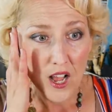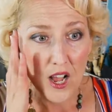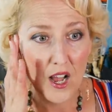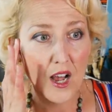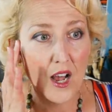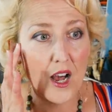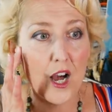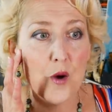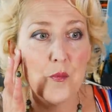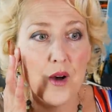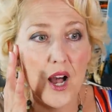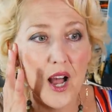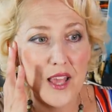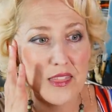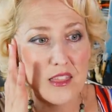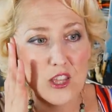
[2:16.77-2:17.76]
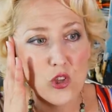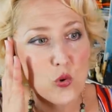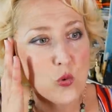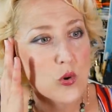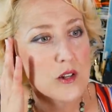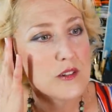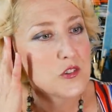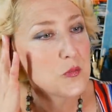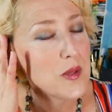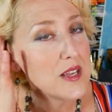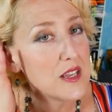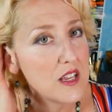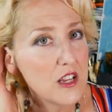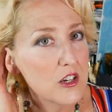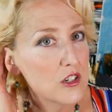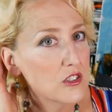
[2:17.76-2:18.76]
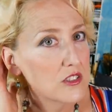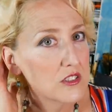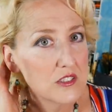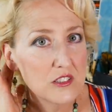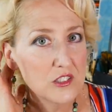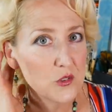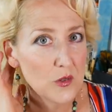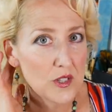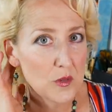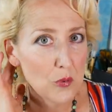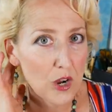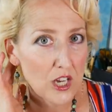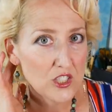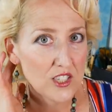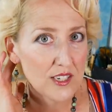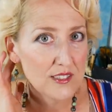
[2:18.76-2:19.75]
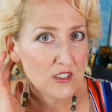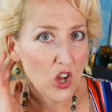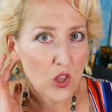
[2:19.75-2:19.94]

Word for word: Um, I think you could spend years doing the projects.